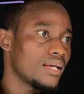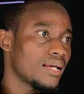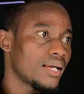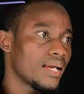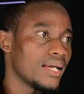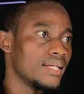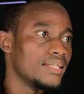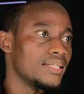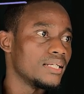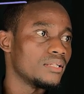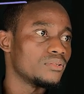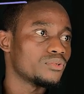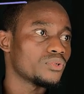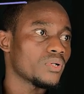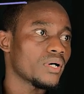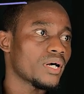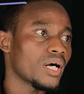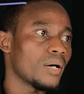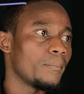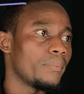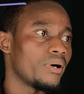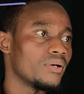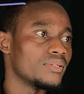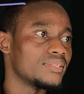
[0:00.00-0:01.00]
and then talk
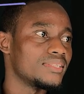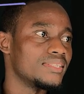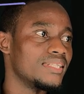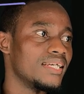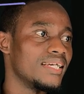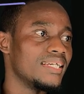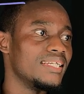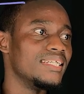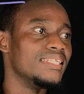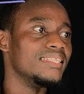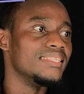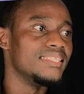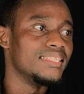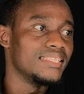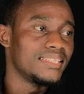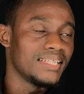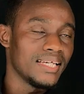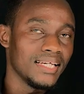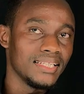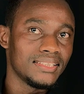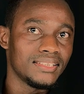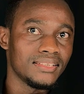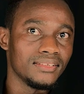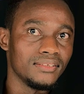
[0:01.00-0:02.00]
about the
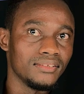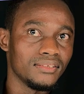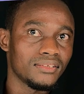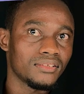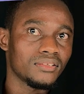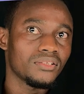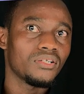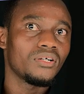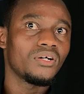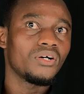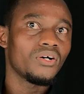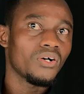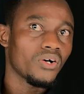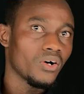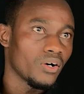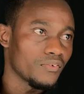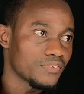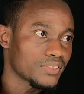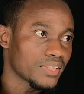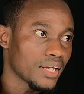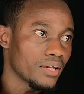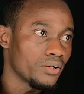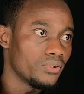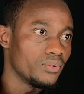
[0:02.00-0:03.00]
indications of
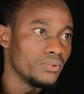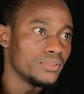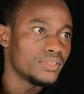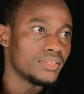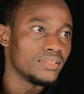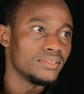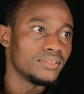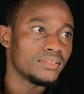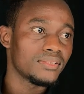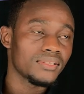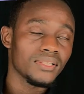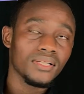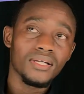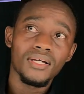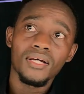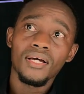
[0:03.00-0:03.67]
psychosis.